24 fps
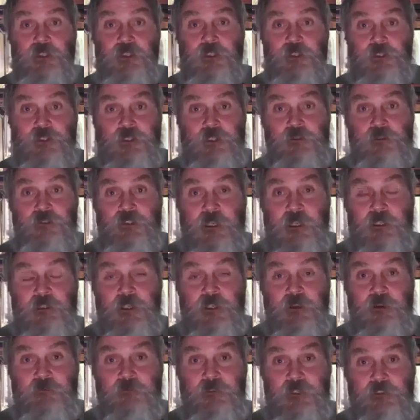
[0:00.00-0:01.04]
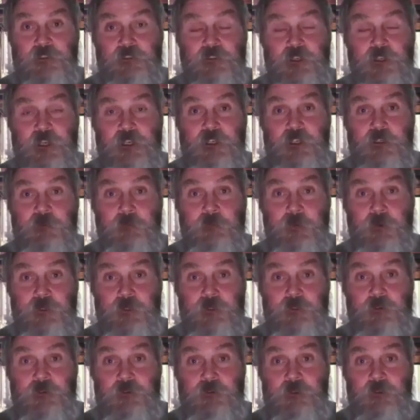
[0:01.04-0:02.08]
Now, you, you take Tovia
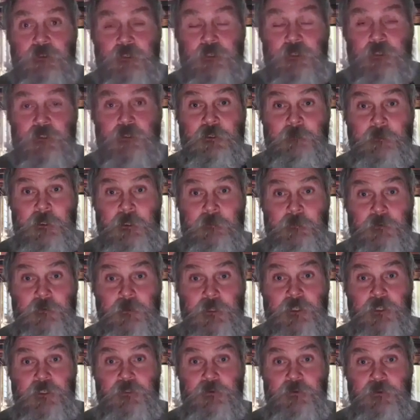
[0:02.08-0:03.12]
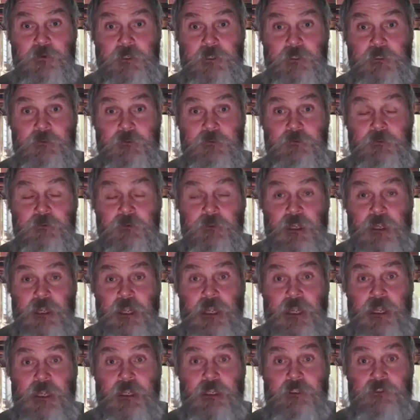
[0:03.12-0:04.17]
Singer putting the people of
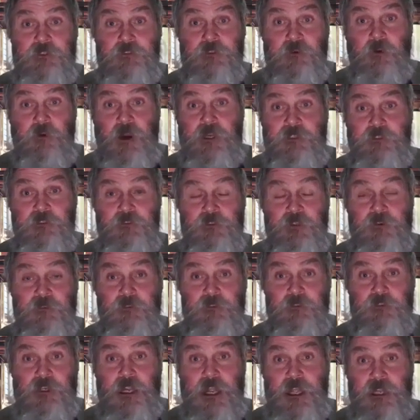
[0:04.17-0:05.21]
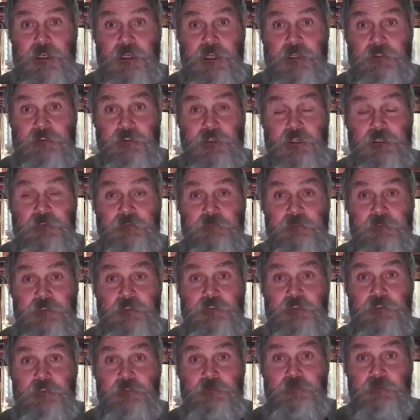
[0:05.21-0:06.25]
Israel as the righteous servant of God in
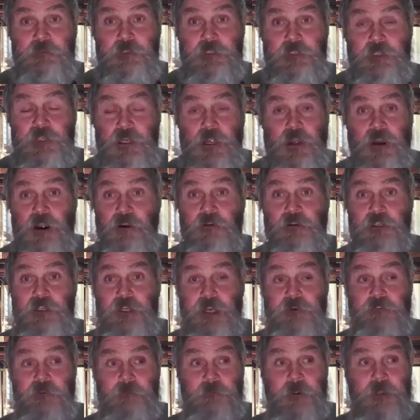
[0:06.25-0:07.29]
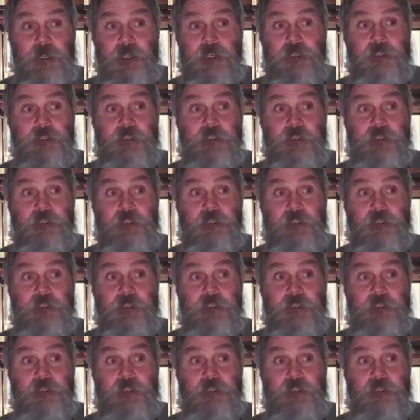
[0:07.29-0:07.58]
Isaiah 53, all